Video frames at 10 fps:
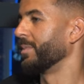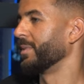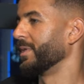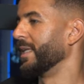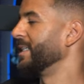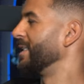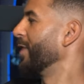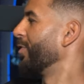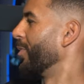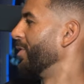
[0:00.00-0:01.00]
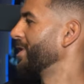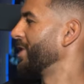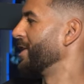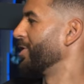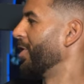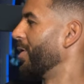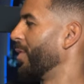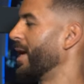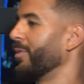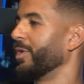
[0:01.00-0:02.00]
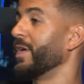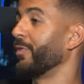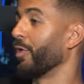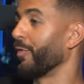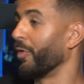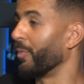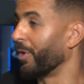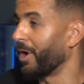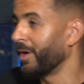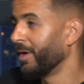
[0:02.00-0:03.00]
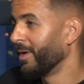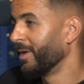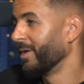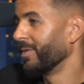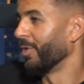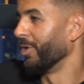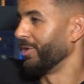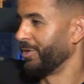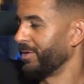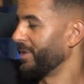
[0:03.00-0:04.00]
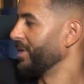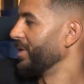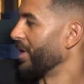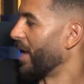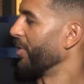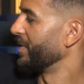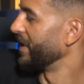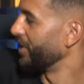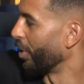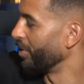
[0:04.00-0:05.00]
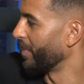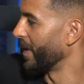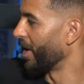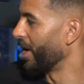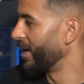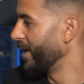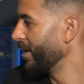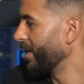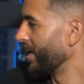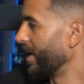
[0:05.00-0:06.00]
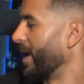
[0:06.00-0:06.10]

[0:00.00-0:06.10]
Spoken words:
This is different, bro. This changed a lot. If you're a footballer, bro, I'd obviously go to bed early.